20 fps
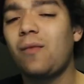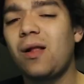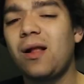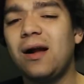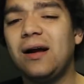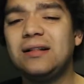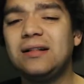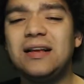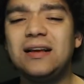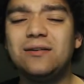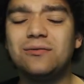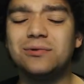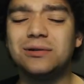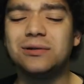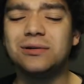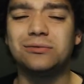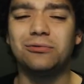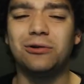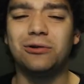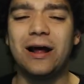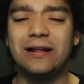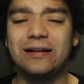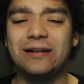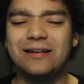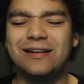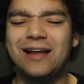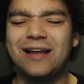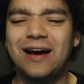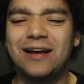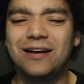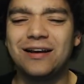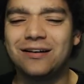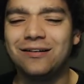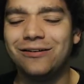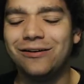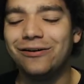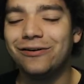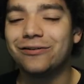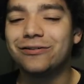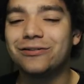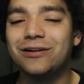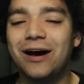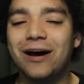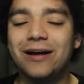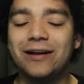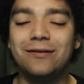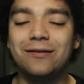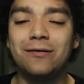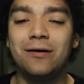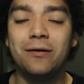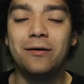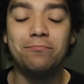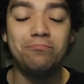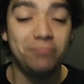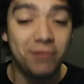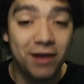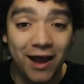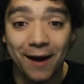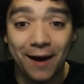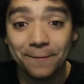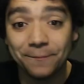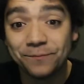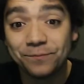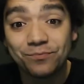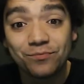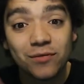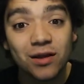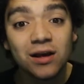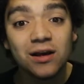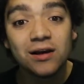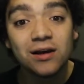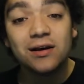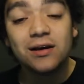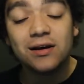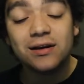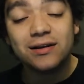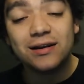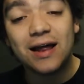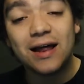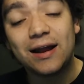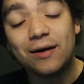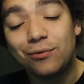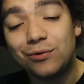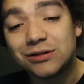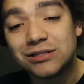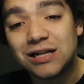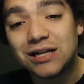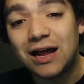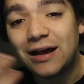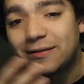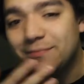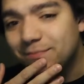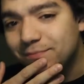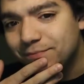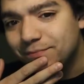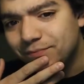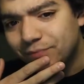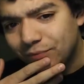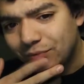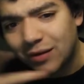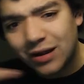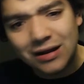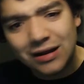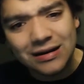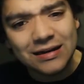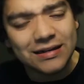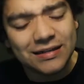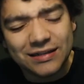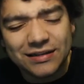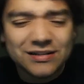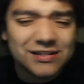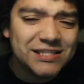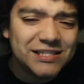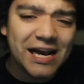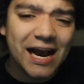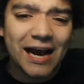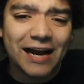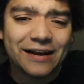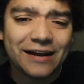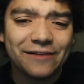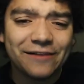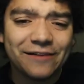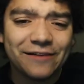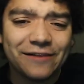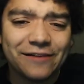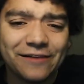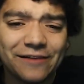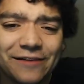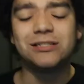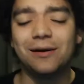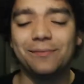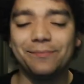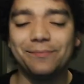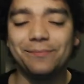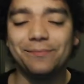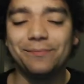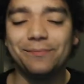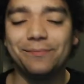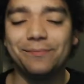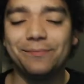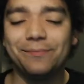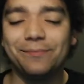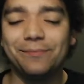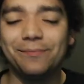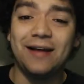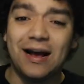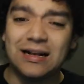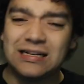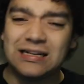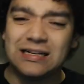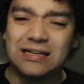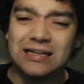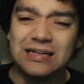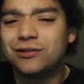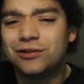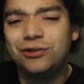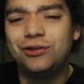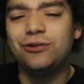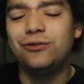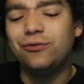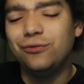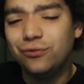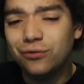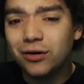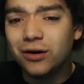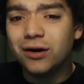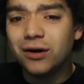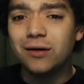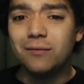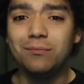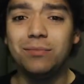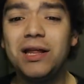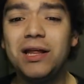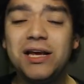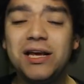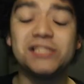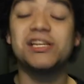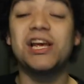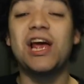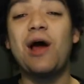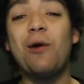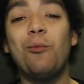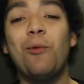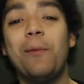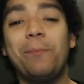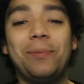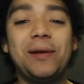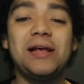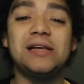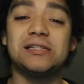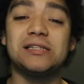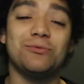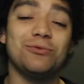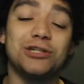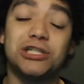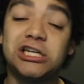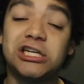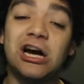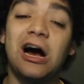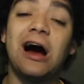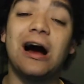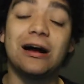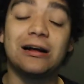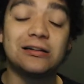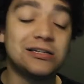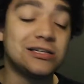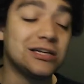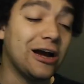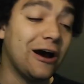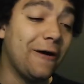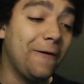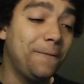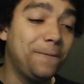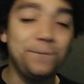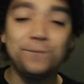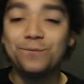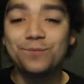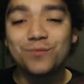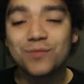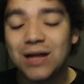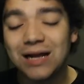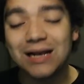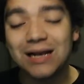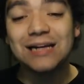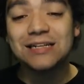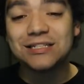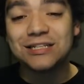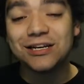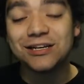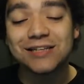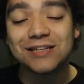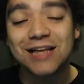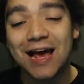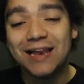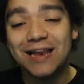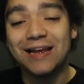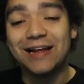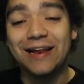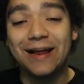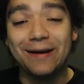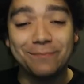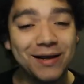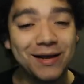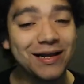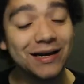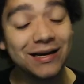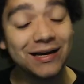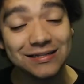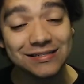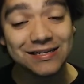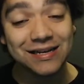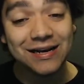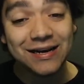I think it was right 9 o'clock, 9 p.m. Then I was like, let's check if there was something. And I saw two Bleach and One Piece and was shocked. So let's just get in it, because